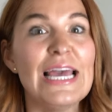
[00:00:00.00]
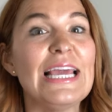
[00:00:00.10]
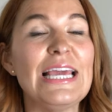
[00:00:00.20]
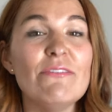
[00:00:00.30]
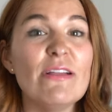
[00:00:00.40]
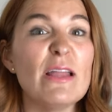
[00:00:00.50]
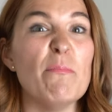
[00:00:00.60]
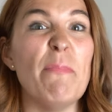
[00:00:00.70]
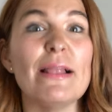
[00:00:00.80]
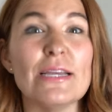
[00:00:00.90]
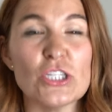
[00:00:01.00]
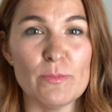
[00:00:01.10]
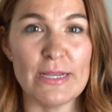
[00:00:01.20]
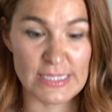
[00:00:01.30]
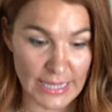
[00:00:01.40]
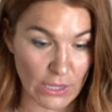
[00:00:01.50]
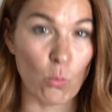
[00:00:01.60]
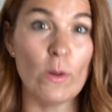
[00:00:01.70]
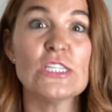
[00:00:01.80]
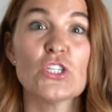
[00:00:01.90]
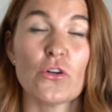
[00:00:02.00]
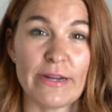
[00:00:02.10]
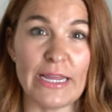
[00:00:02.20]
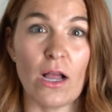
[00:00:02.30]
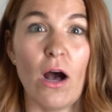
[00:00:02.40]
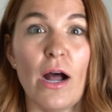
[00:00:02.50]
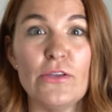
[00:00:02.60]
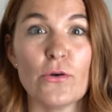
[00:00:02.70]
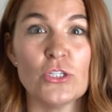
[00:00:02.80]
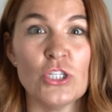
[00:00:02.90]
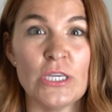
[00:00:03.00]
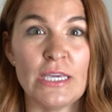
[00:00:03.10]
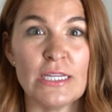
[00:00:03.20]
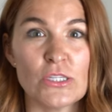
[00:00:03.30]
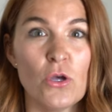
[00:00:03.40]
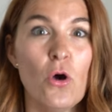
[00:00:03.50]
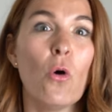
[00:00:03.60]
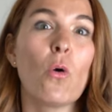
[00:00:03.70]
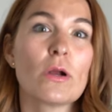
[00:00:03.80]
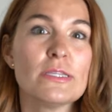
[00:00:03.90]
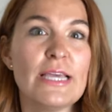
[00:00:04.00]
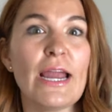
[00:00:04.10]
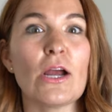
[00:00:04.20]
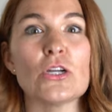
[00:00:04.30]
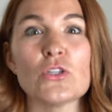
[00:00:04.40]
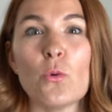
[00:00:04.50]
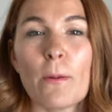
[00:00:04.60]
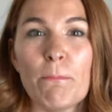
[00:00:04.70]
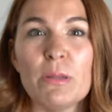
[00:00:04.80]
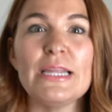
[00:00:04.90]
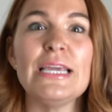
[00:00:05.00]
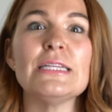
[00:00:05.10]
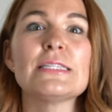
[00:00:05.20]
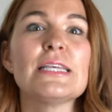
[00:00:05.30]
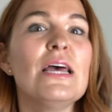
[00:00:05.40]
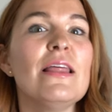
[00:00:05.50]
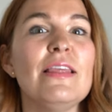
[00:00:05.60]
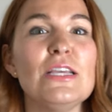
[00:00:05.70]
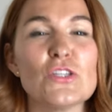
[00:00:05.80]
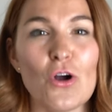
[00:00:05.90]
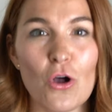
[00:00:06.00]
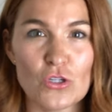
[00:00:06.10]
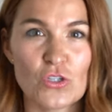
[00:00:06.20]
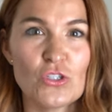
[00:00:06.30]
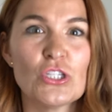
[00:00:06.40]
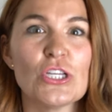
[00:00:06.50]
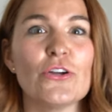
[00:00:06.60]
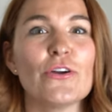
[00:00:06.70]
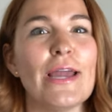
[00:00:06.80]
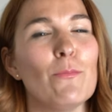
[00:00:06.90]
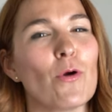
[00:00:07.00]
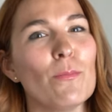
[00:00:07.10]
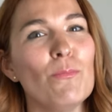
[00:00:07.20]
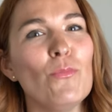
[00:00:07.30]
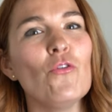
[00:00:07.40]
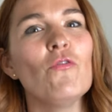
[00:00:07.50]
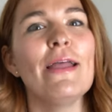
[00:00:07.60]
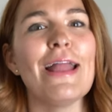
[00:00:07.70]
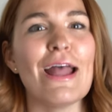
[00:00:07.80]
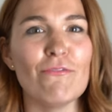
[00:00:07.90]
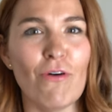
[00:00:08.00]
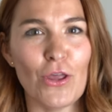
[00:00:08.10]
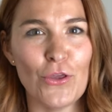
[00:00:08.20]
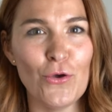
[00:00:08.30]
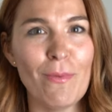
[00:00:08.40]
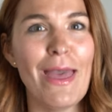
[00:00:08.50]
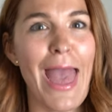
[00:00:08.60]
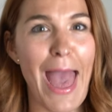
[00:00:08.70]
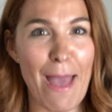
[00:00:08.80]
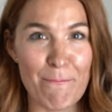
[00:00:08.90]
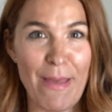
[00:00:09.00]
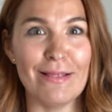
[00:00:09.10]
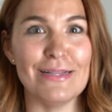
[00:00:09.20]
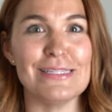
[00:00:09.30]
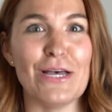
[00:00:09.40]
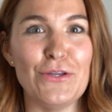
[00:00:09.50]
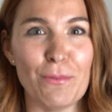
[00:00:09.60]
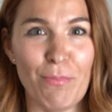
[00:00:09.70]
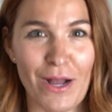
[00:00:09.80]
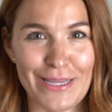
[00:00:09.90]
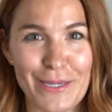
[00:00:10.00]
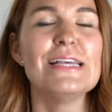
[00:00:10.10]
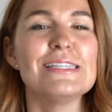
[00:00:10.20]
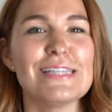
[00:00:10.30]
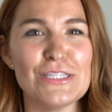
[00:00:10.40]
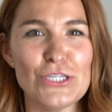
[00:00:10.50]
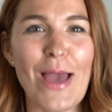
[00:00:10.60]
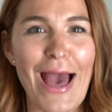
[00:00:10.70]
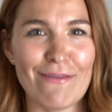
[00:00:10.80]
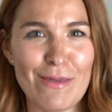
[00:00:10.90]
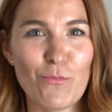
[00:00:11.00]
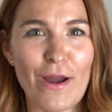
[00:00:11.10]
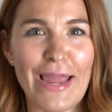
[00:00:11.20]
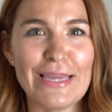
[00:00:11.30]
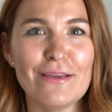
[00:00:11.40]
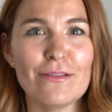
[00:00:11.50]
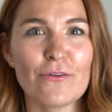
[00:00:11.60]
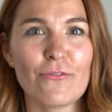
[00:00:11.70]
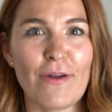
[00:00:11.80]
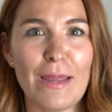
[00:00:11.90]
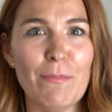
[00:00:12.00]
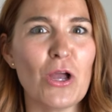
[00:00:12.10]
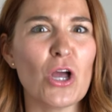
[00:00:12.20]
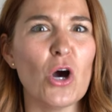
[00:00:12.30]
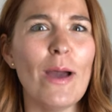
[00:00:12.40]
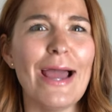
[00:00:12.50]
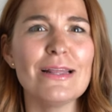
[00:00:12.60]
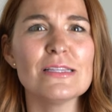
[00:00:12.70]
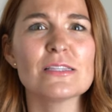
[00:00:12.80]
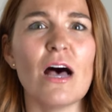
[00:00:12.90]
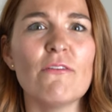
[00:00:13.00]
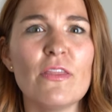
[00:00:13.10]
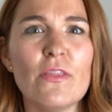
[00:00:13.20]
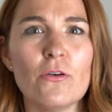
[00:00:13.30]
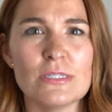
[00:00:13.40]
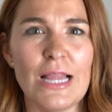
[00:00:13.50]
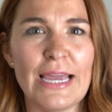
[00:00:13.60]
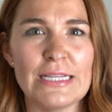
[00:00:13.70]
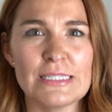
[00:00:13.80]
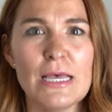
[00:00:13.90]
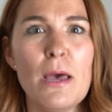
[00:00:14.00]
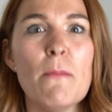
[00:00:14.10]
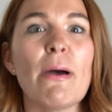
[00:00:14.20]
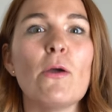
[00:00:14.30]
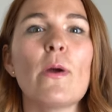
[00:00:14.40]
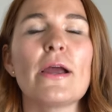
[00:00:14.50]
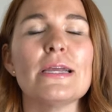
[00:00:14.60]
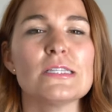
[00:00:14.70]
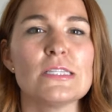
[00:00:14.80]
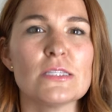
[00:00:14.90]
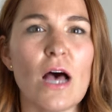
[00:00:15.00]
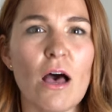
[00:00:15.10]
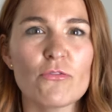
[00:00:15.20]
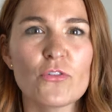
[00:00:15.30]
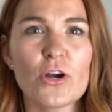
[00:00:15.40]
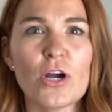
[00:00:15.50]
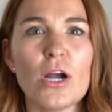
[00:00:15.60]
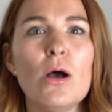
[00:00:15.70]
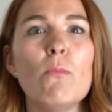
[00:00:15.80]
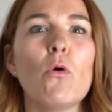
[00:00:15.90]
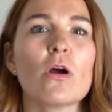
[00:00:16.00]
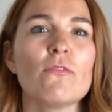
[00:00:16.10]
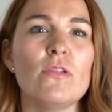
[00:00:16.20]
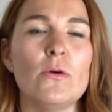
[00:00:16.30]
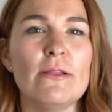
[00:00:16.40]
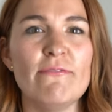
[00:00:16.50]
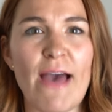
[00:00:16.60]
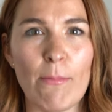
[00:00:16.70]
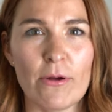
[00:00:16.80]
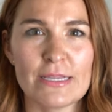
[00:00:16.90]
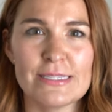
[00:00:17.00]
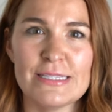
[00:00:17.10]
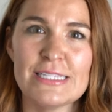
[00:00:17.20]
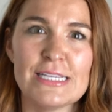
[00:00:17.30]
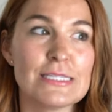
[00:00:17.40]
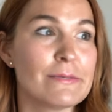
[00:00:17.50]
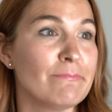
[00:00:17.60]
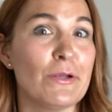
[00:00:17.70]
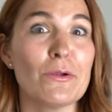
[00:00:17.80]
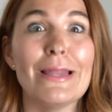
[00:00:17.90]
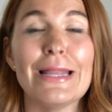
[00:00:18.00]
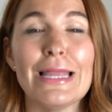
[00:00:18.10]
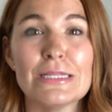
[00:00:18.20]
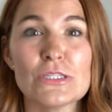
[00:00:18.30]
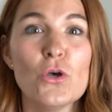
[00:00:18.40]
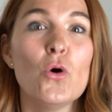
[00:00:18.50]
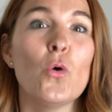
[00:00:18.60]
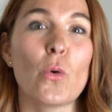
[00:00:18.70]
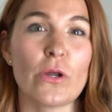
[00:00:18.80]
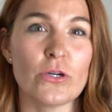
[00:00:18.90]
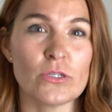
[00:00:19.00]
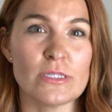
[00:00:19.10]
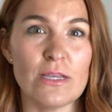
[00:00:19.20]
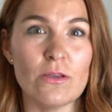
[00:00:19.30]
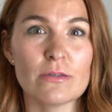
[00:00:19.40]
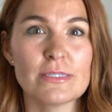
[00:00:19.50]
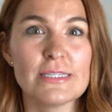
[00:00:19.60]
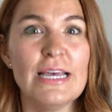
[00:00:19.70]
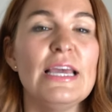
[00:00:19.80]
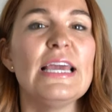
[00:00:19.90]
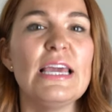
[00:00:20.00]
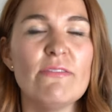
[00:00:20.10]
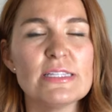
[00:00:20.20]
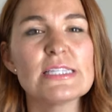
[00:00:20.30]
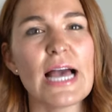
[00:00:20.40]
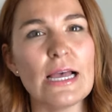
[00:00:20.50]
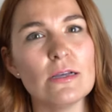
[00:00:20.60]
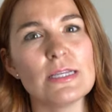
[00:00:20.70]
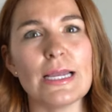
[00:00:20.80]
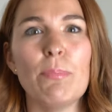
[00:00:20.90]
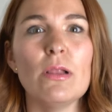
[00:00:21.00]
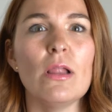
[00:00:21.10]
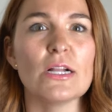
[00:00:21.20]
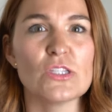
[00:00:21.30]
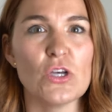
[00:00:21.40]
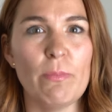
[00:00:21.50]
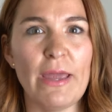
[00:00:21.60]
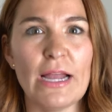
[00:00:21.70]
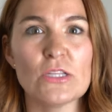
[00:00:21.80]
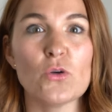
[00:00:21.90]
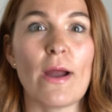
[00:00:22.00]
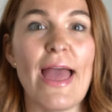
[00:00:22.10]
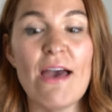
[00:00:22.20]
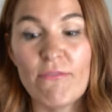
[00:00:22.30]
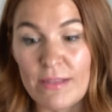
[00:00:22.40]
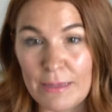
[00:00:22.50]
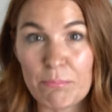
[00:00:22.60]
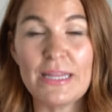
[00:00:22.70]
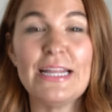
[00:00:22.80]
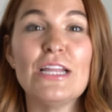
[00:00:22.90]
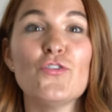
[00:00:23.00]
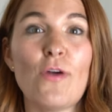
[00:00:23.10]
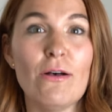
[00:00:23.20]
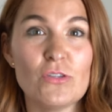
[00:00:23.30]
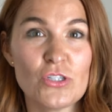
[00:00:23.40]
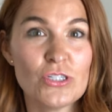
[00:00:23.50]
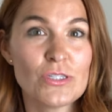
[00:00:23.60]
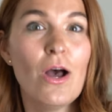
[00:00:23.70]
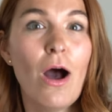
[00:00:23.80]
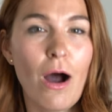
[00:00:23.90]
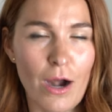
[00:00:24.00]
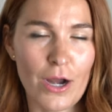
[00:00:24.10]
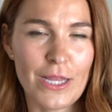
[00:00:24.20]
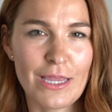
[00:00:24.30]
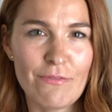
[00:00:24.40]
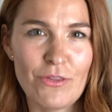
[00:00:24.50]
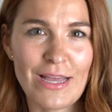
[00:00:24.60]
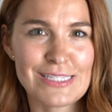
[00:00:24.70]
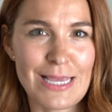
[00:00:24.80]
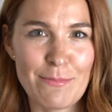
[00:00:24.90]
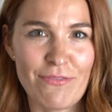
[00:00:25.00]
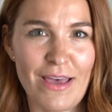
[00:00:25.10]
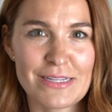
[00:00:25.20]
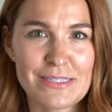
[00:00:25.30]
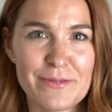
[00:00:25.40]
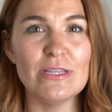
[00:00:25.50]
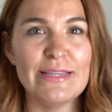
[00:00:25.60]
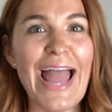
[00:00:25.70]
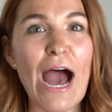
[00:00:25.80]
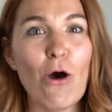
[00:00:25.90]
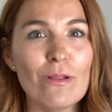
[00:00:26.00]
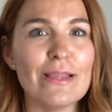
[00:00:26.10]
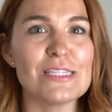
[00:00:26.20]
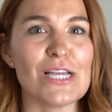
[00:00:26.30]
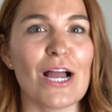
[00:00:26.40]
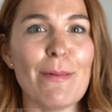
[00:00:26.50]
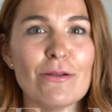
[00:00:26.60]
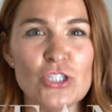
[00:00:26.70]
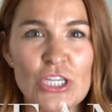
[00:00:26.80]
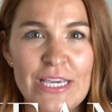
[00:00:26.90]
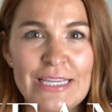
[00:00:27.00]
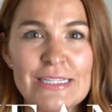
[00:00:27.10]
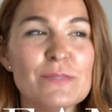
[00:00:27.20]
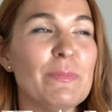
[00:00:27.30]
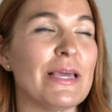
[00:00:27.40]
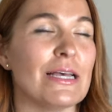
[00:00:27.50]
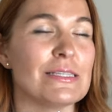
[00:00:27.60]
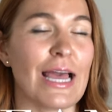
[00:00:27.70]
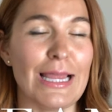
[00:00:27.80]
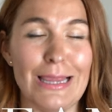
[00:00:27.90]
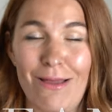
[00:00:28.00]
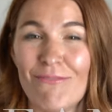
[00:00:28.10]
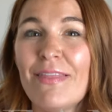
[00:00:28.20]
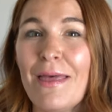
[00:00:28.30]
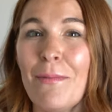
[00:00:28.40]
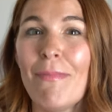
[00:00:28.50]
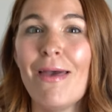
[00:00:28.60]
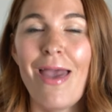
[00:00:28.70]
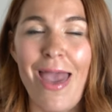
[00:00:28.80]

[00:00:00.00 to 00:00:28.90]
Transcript: Even embellishments like whiskering on your jeans or tears or pleats these are also just gonna create more movement and volume and balance out your body. Since you have a more angular frame, go ahead and soften those lines by wearing softer, more fluid fabrics. This is your linens or your silks. Even styles like palazzo pants or heavily pleated trousers are gonna give you that same effect. Now let's talk about jeans because I love them.